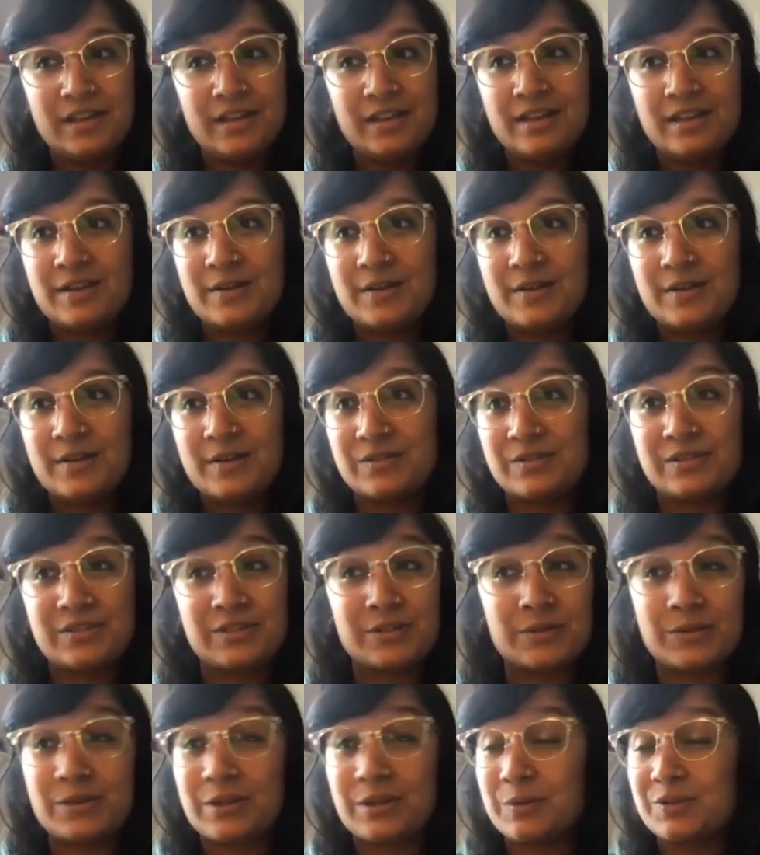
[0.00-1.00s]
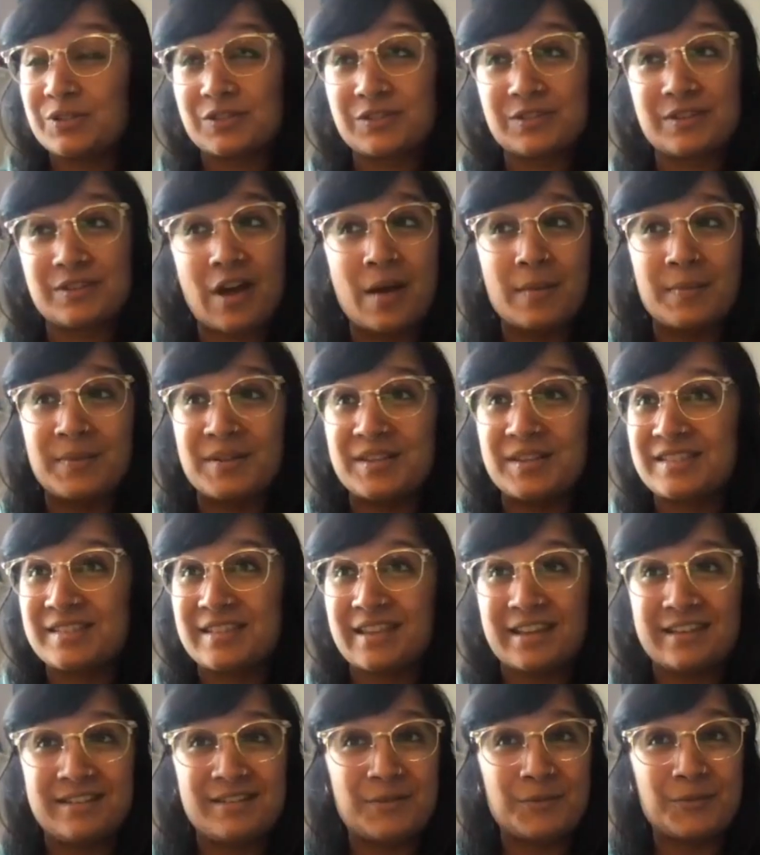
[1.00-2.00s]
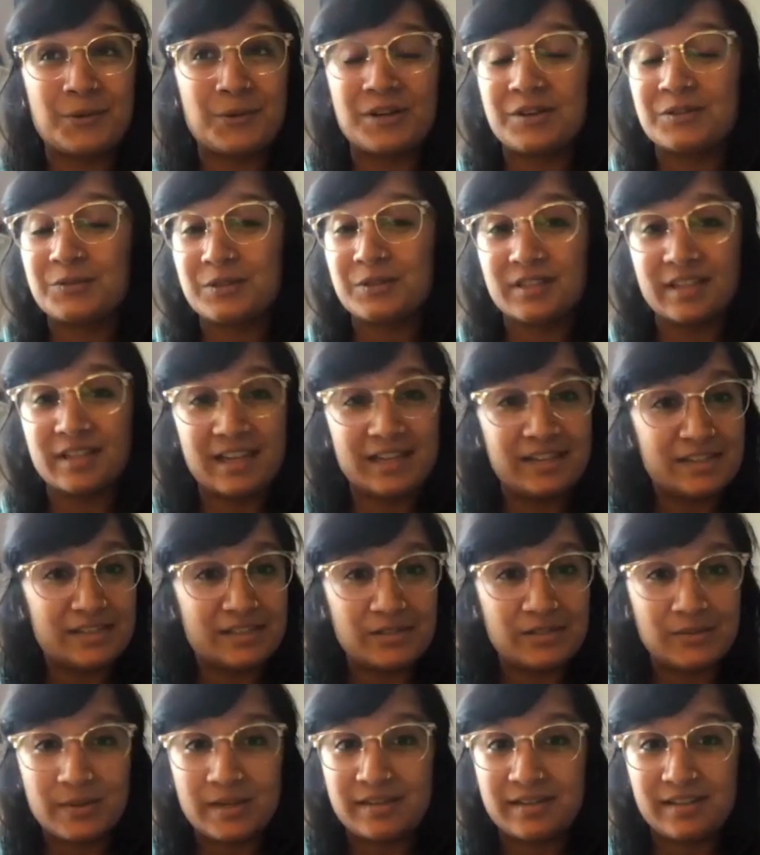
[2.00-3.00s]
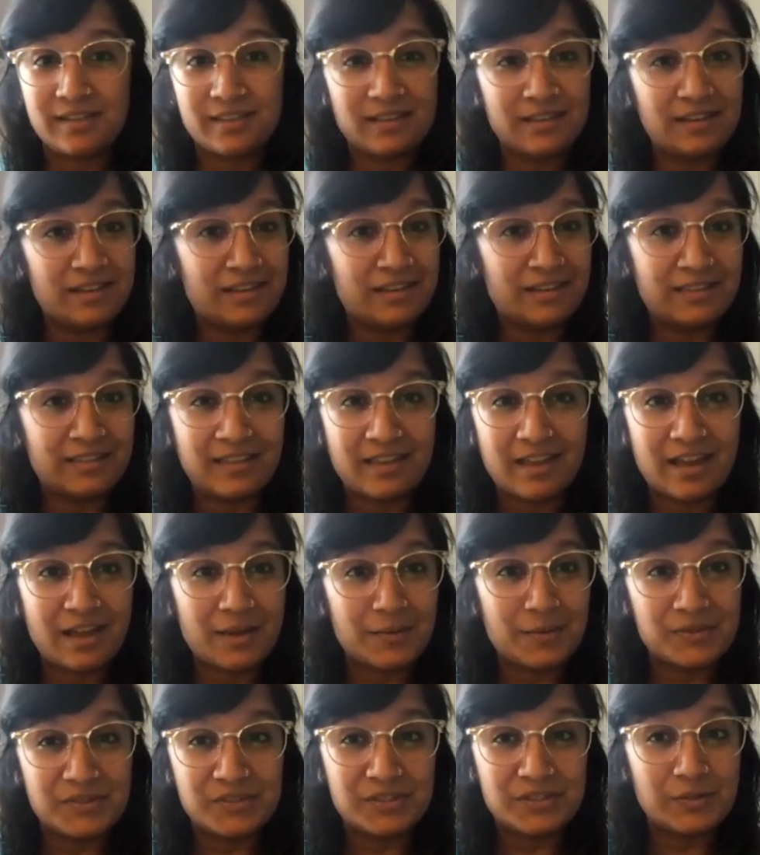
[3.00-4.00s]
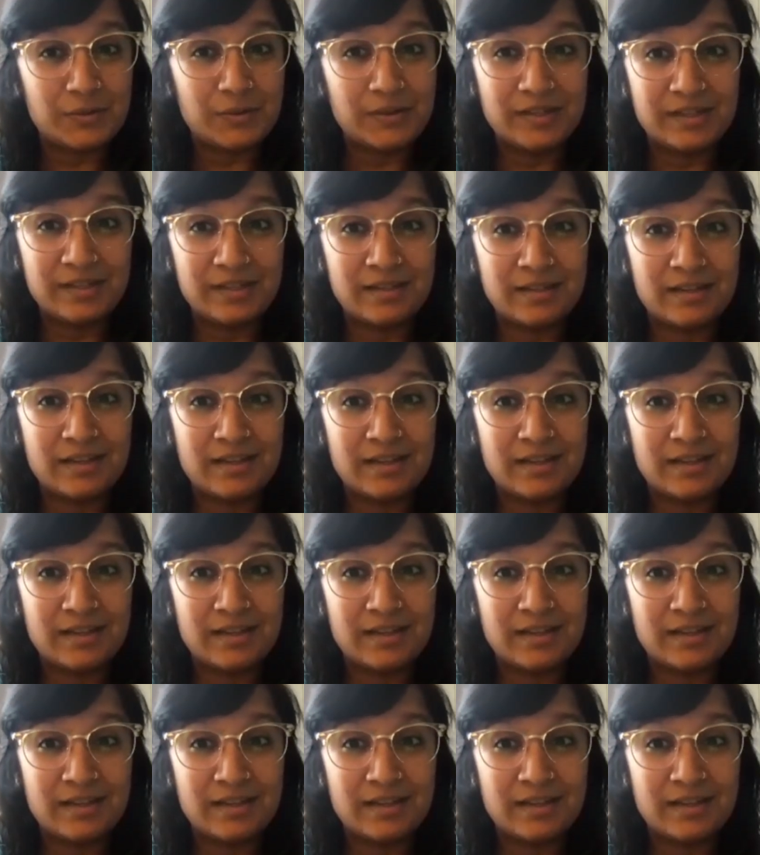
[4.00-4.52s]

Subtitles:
just comments that were unrelated to anything that I was doing,